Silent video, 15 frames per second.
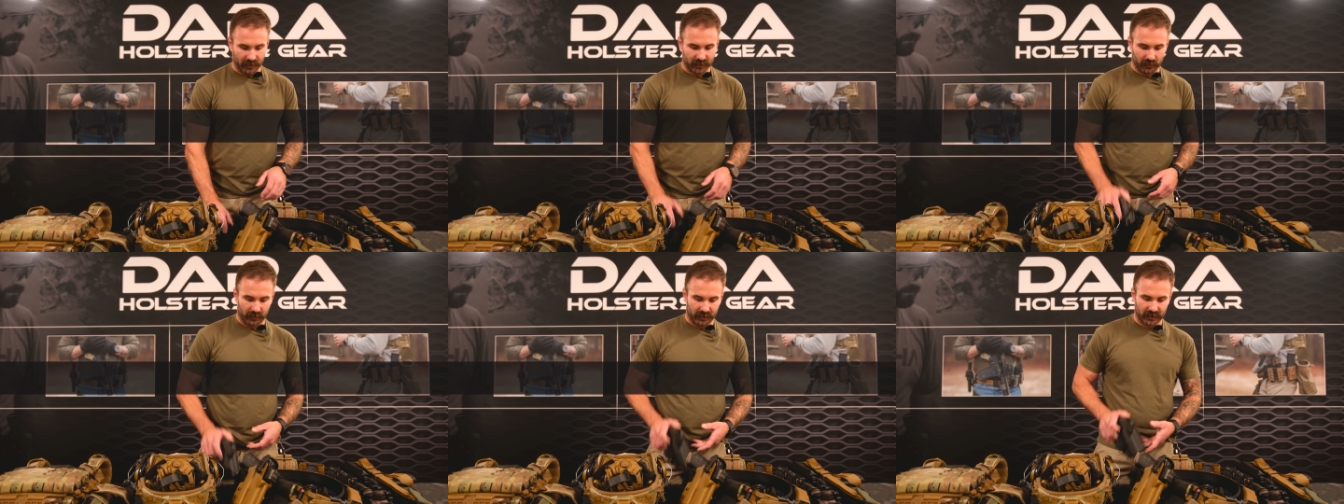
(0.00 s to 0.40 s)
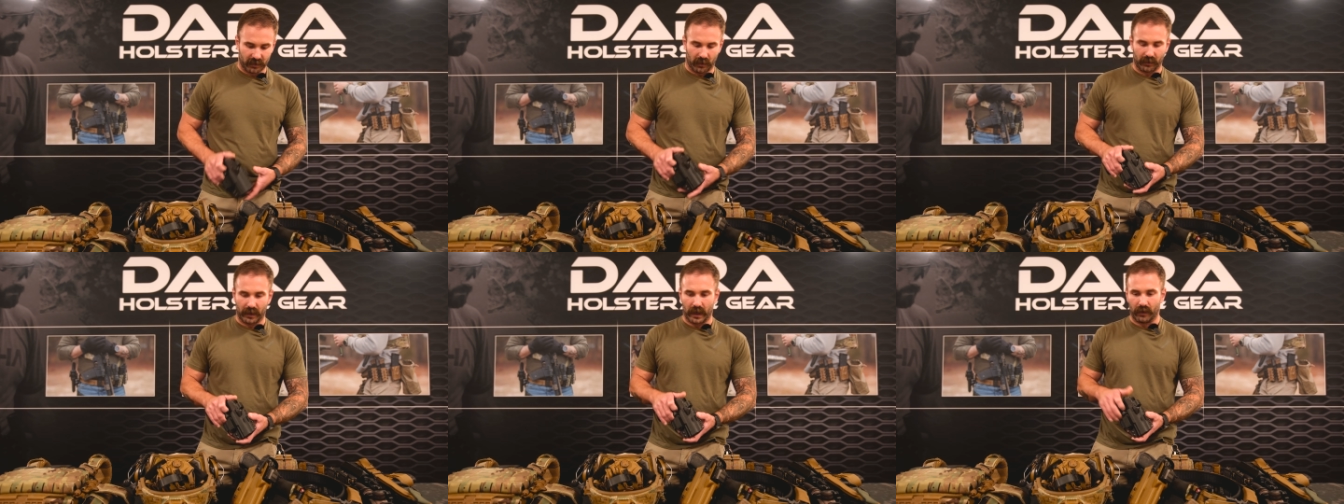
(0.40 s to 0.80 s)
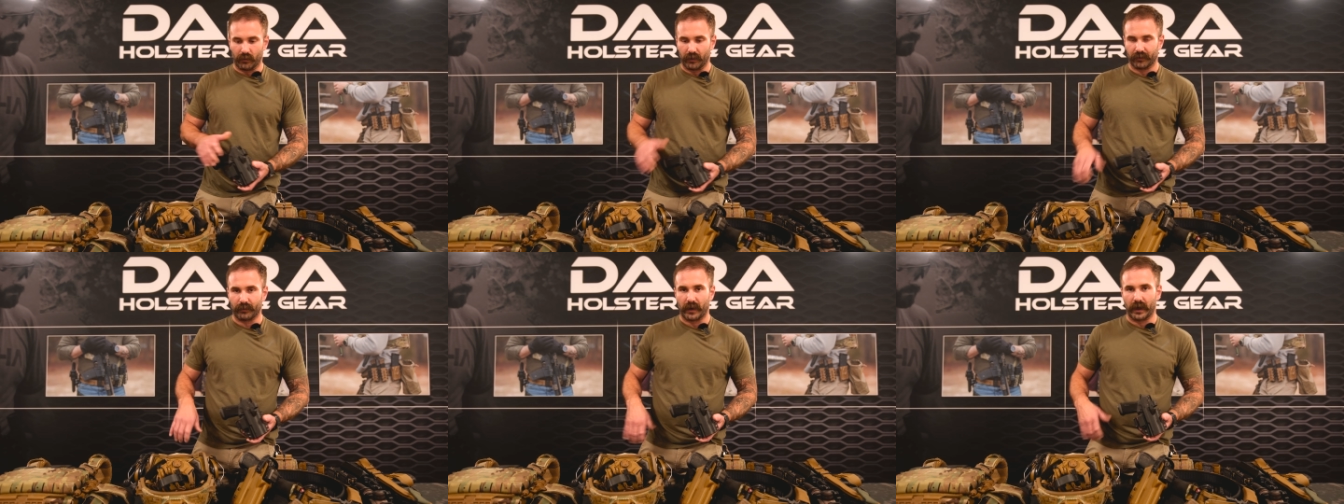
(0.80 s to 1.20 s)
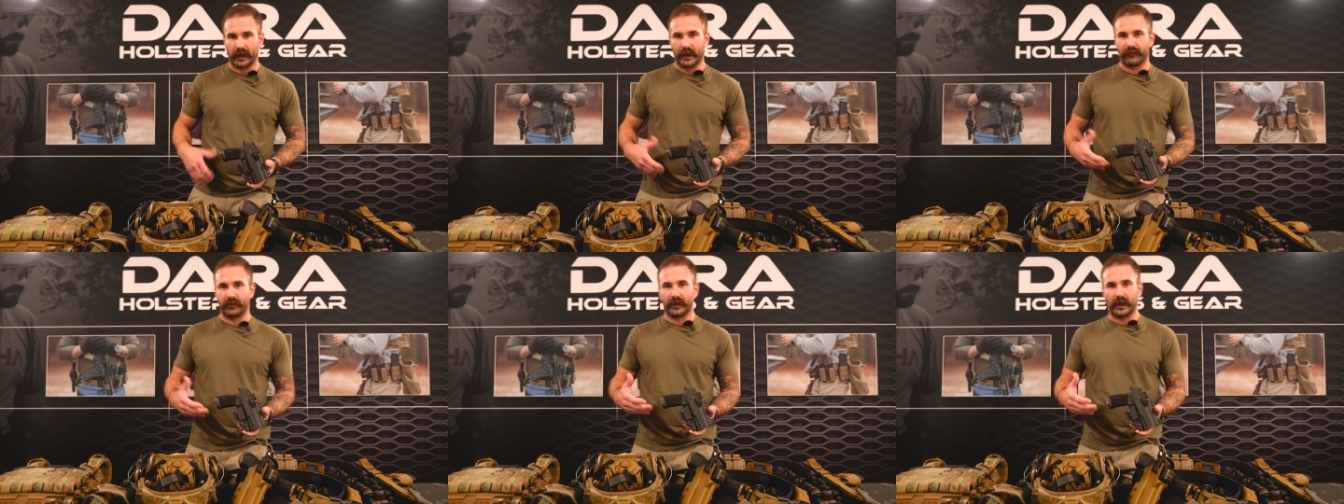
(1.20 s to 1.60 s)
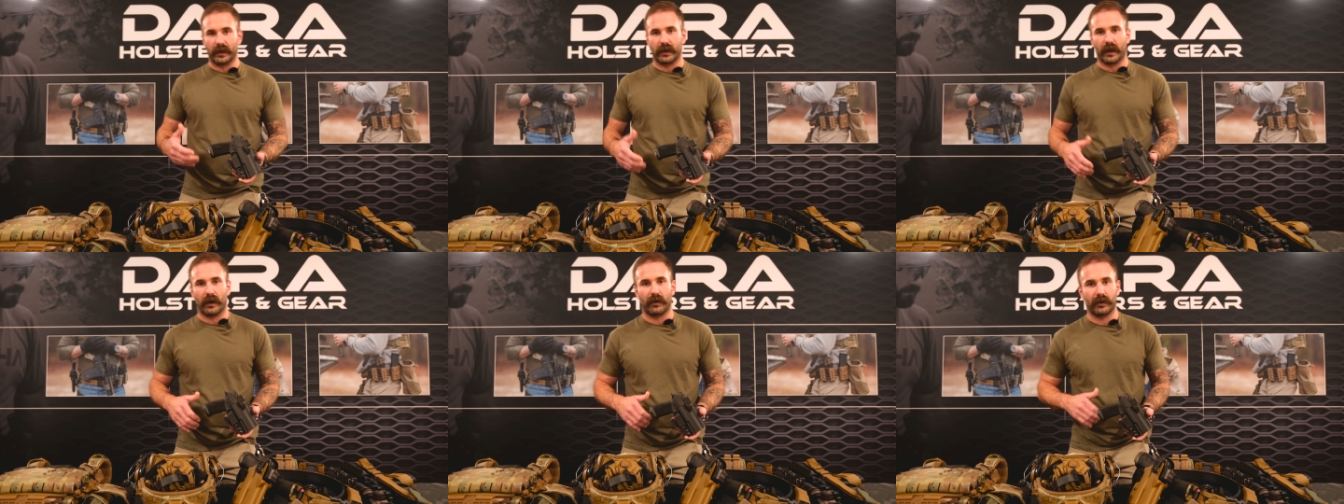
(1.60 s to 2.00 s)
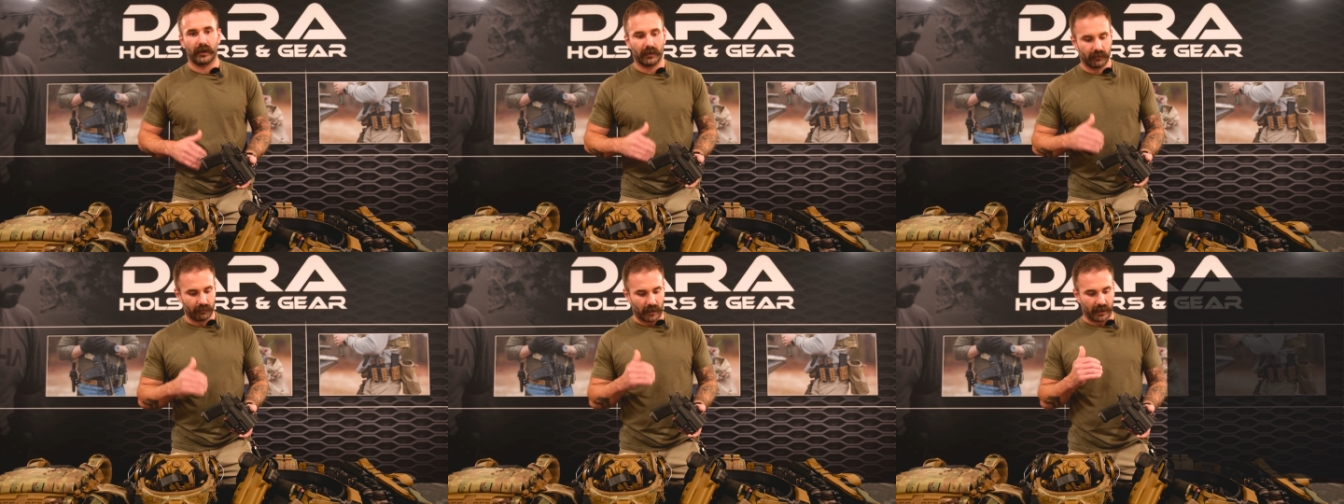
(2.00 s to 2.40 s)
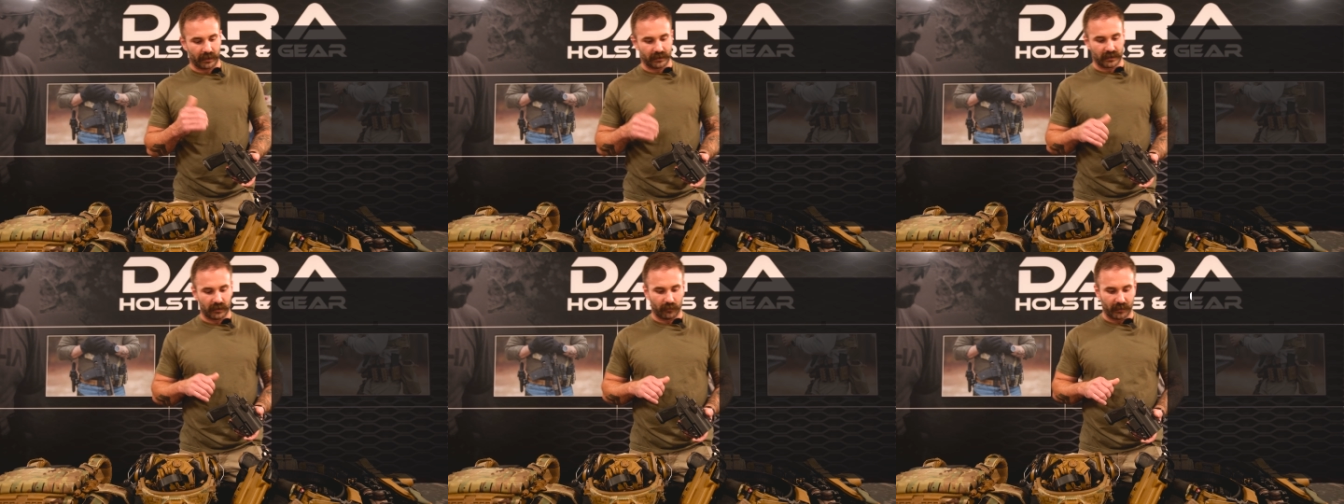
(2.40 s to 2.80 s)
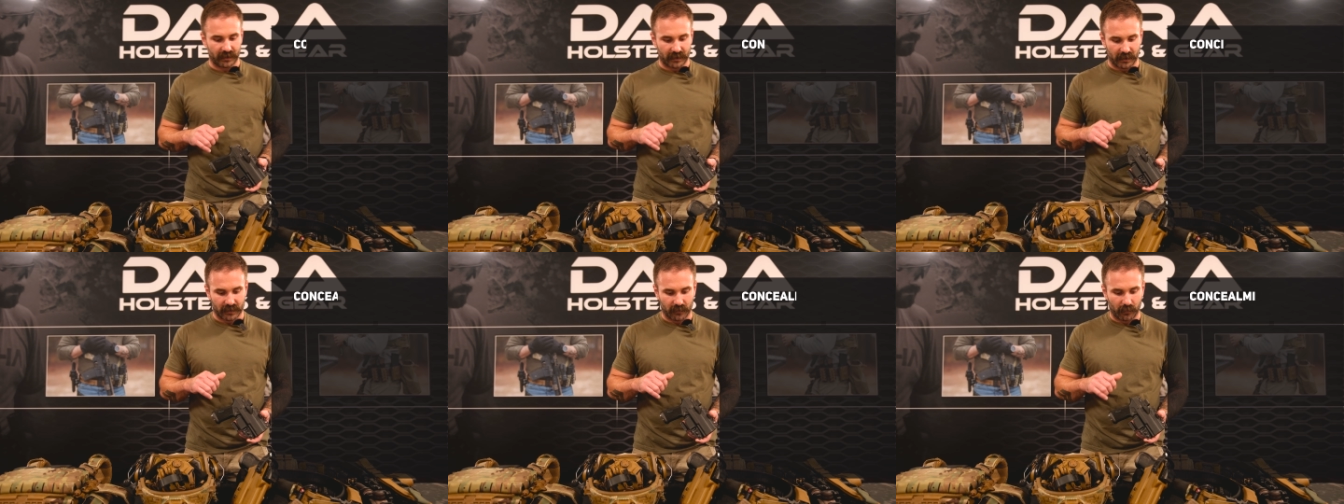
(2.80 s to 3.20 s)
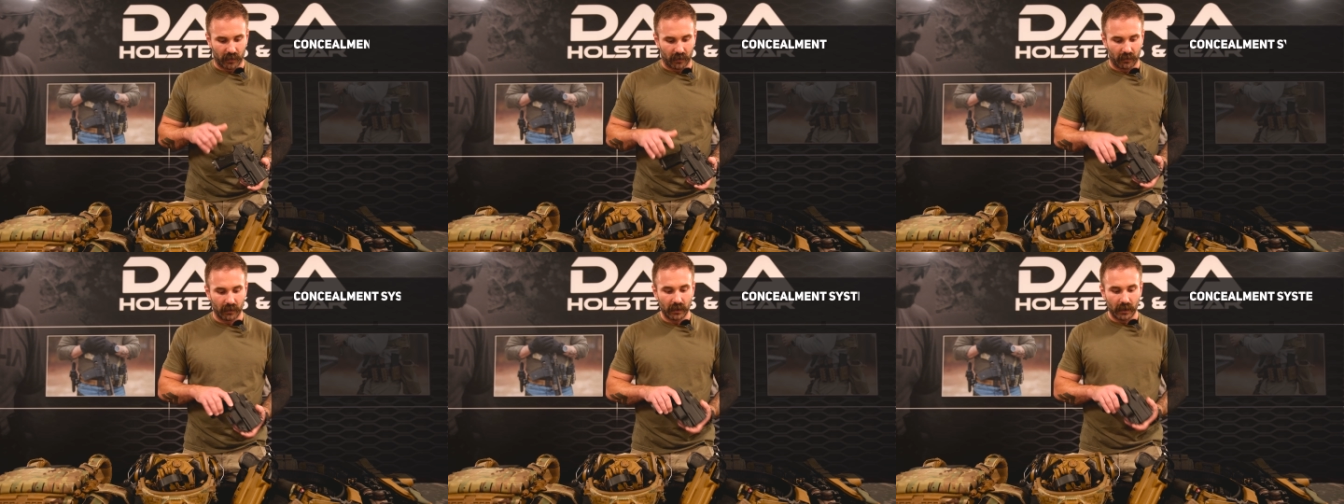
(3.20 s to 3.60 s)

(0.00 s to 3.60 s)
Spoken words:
So we're going to start out with my everyday carry, my concealment system here.